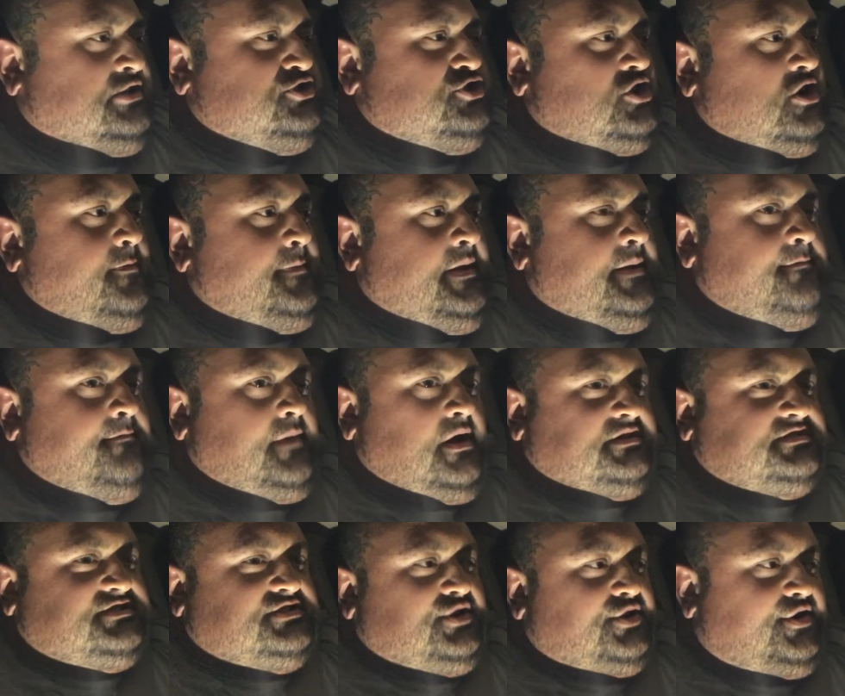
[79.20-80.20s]
German
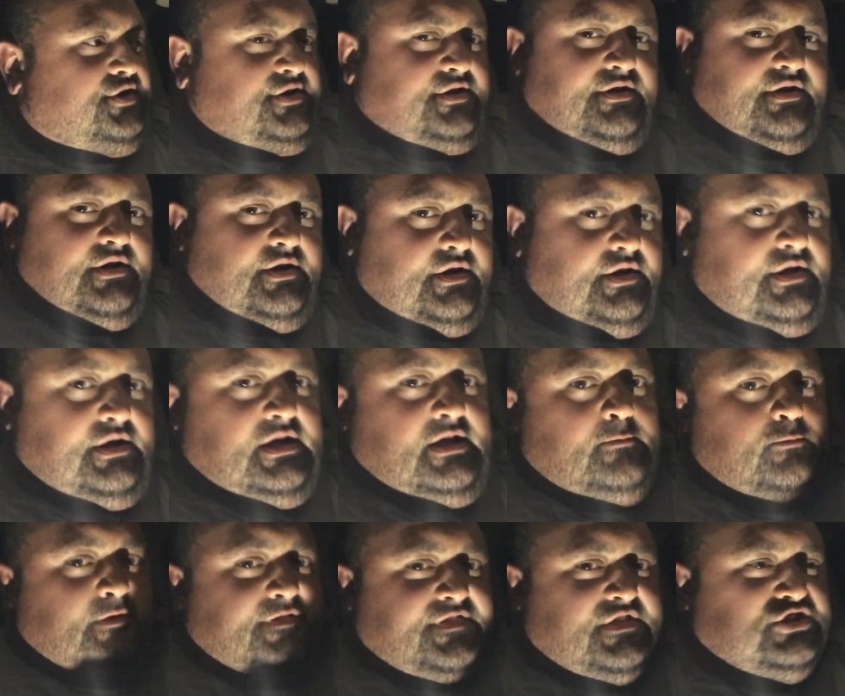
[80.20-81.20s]
mustard
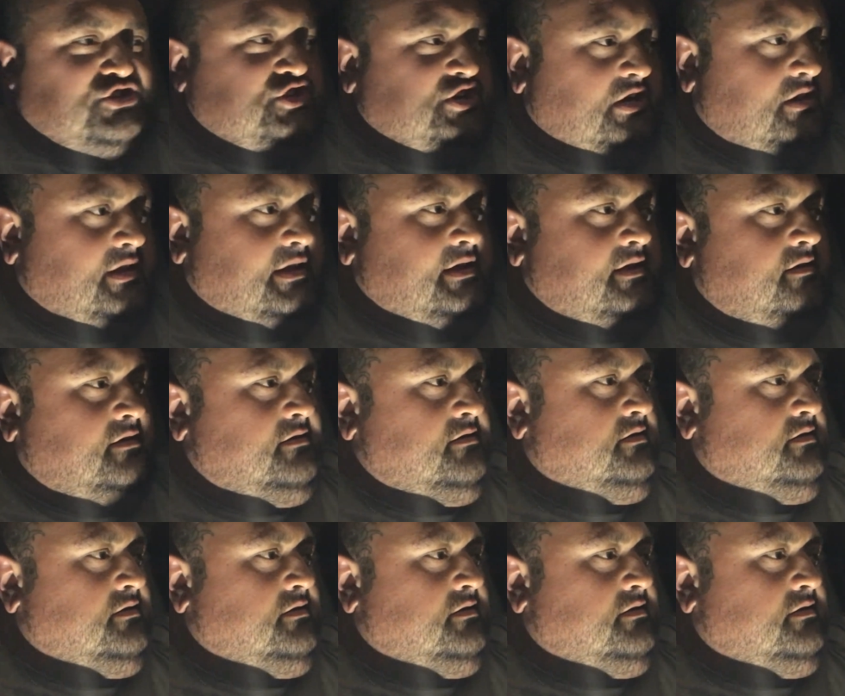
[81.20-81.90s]
in with the chili,